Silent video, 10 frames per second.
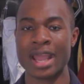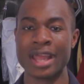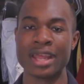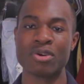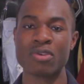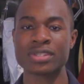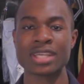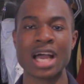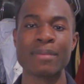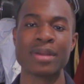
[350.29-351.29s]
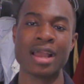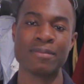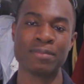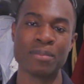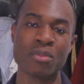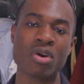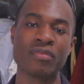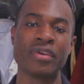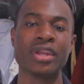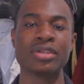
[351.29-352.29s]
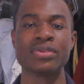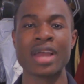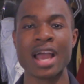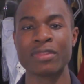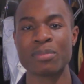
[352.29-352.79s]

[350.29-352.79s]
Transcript: And then over time, the more videos you have,